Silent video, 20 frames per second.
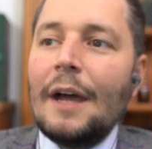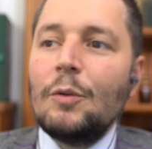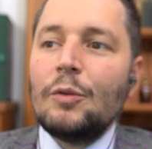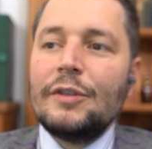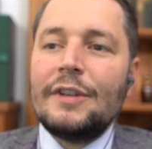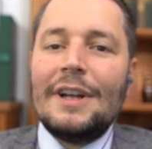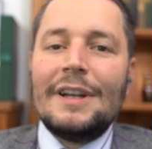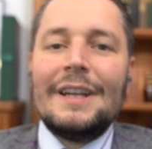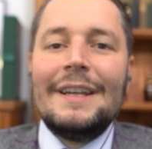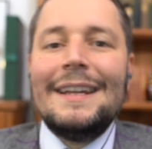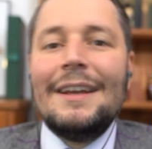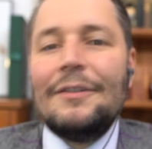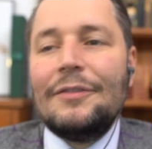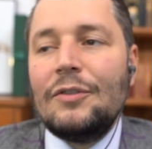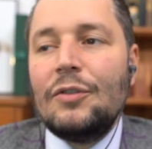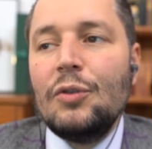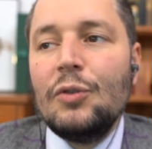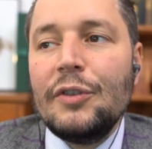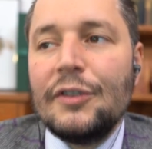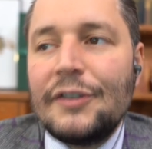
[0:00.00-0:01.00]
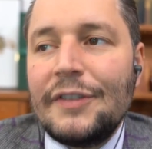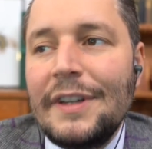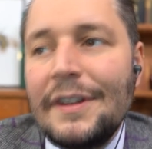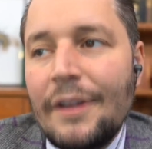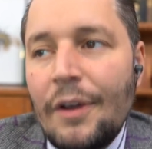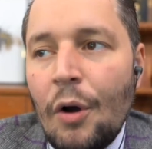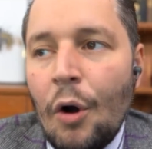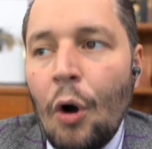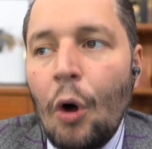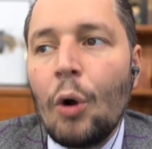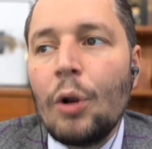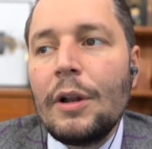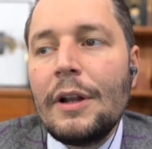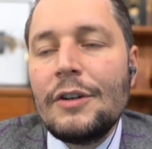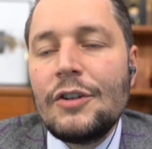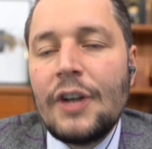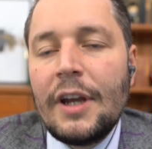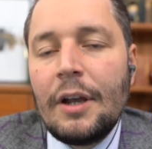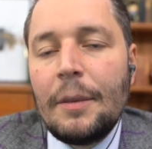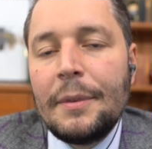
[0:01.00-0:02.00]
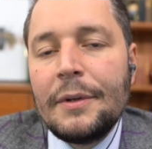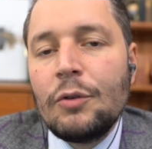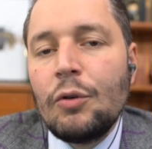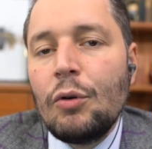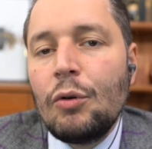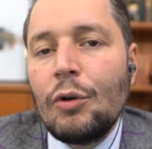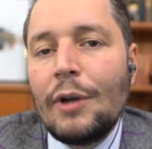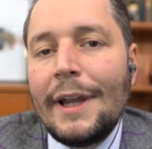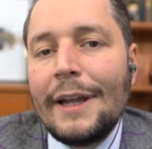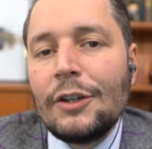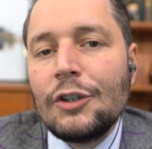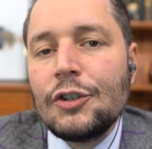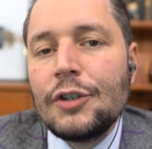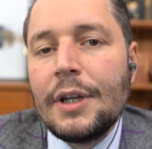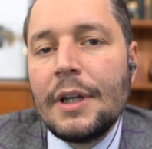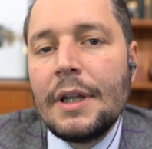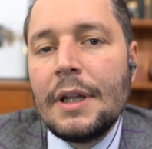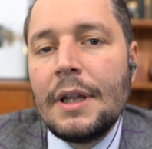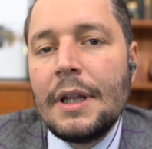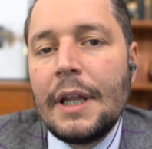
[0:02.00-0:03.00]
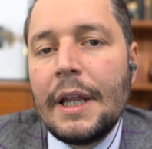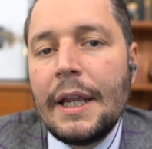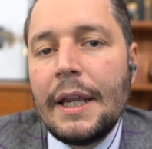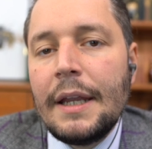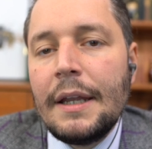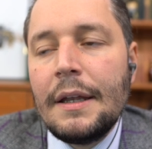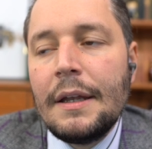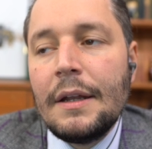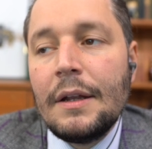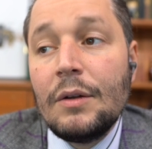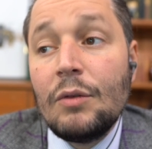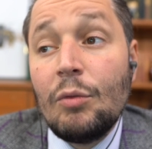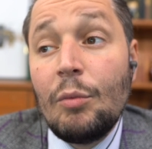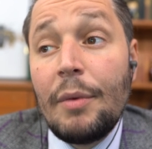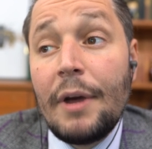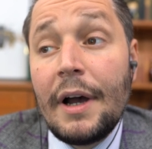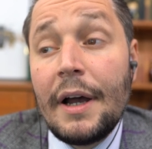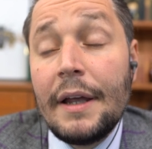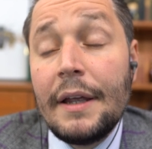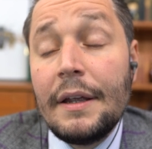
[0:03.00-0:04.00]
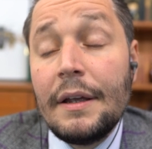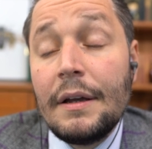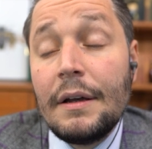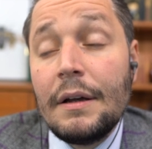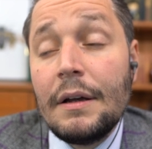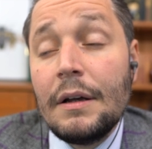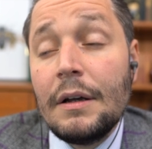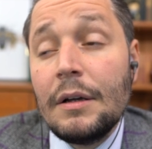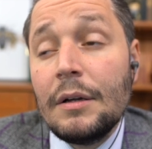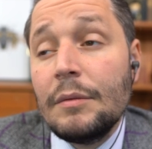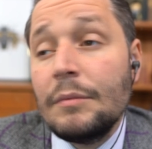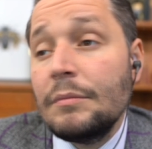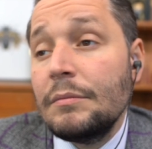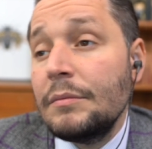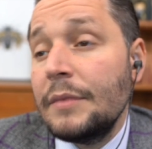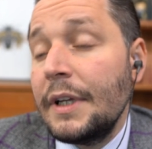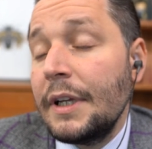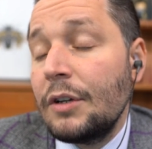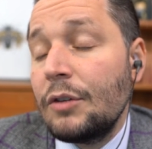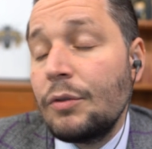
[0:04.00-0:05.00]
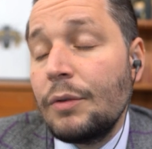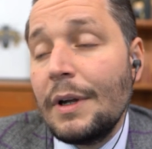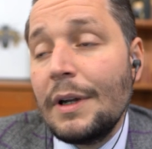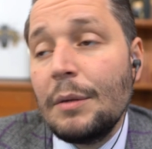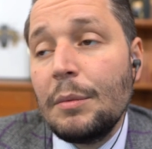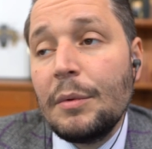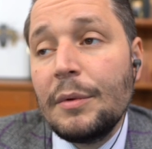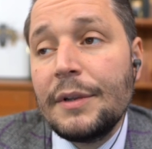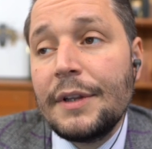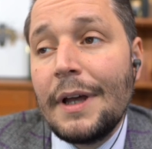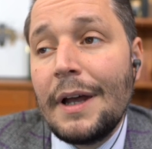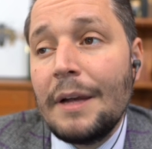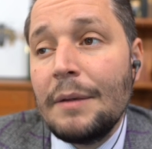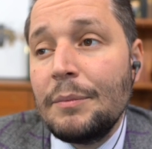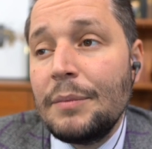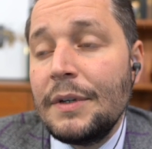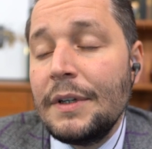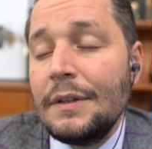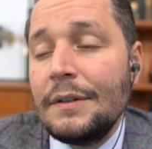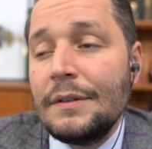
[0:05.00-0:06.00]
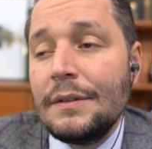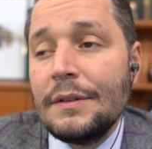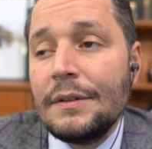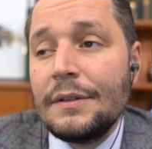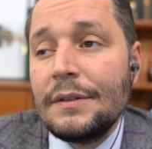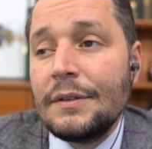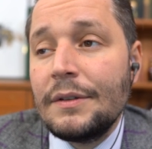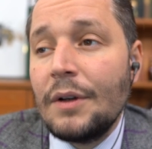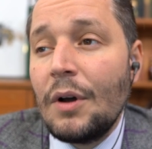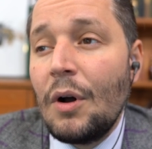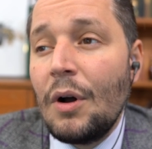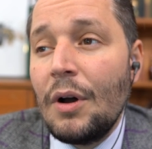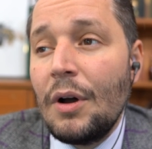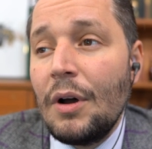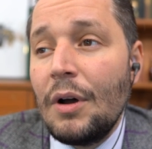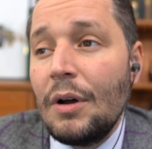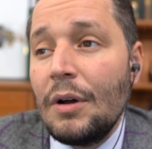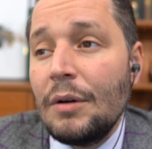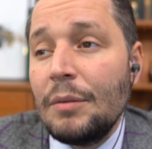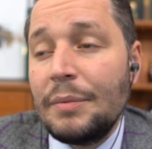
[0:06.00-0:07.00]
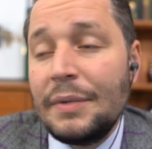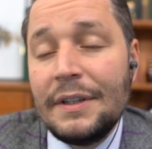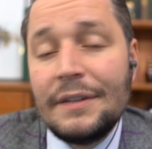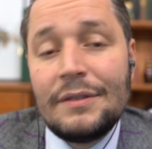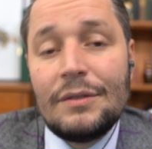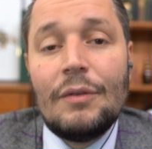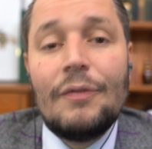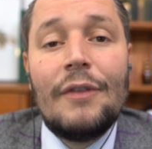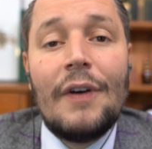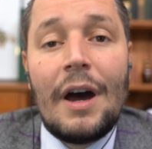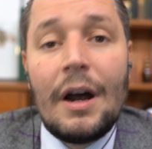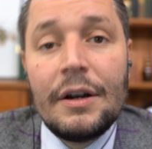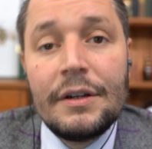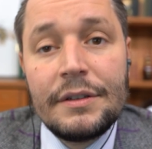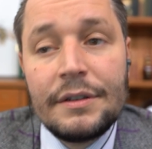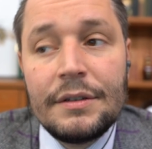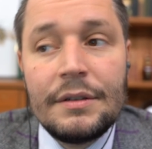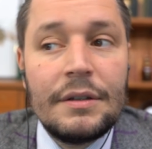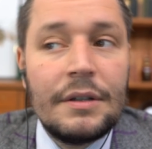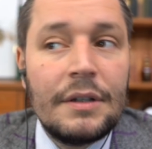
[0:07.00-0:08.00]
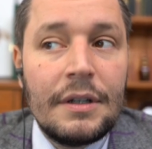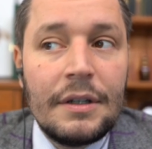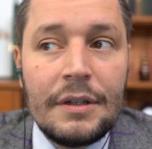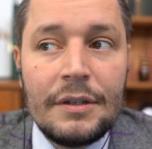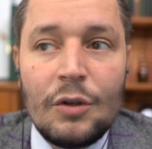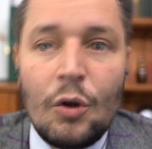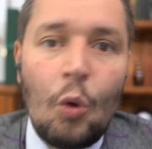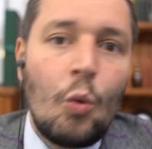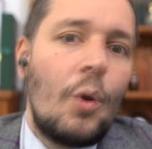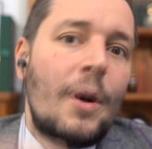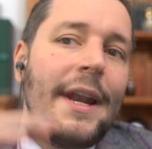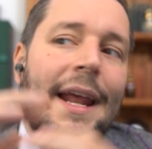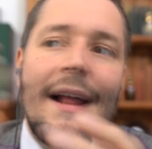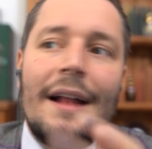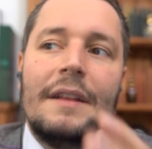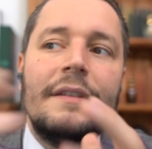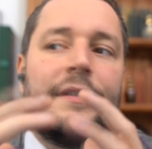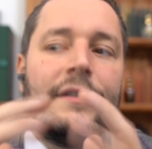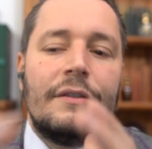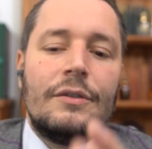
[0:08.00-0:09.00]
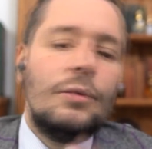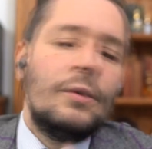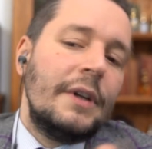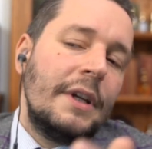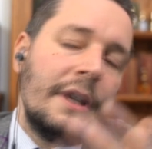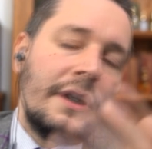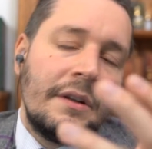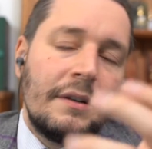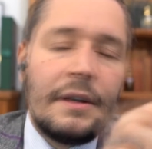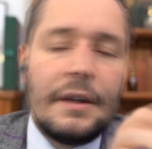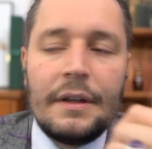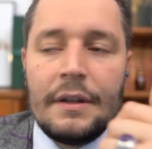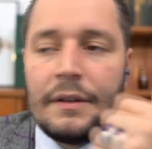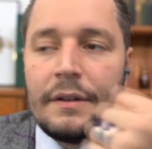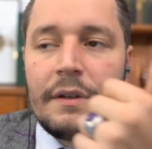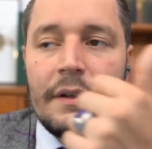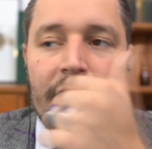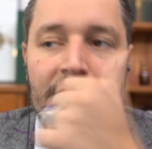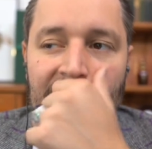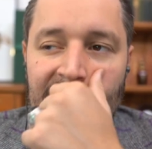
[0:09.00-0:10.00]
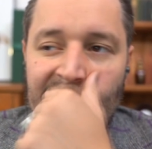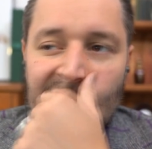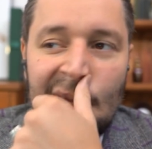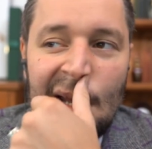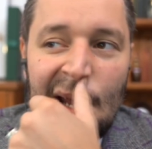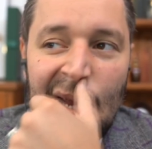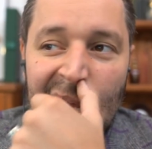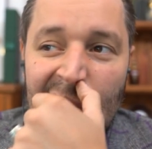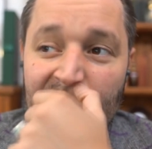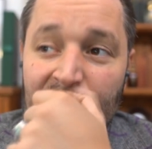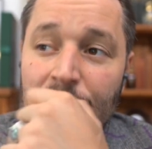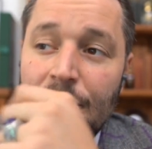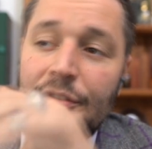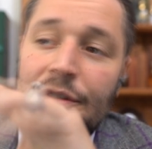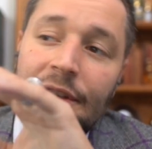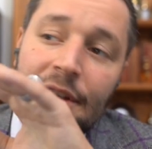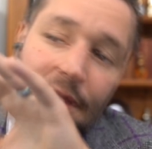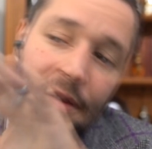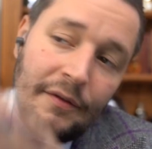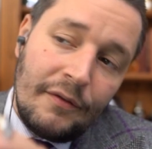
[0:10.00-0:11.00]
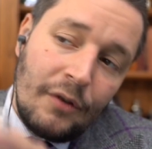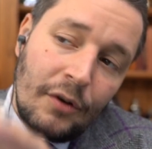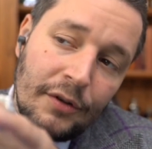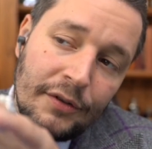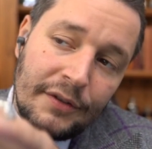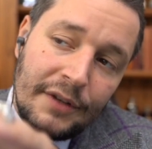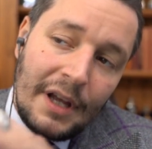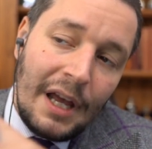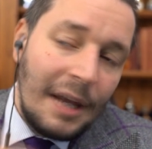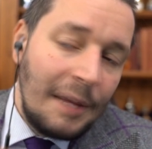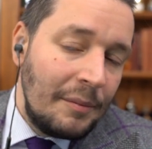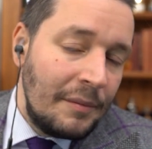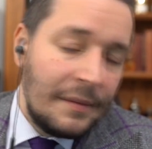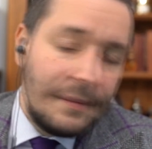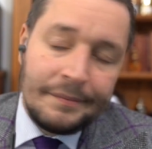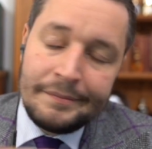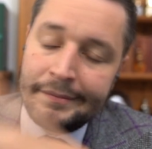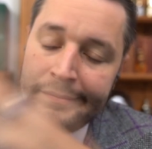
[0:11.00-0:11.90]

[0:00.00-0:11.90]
I was lucky enough to see the whole Jacob & Co. collection in Dubai. Incredible timepieces, piece of art. No one else is doing it, and if you see it the first time...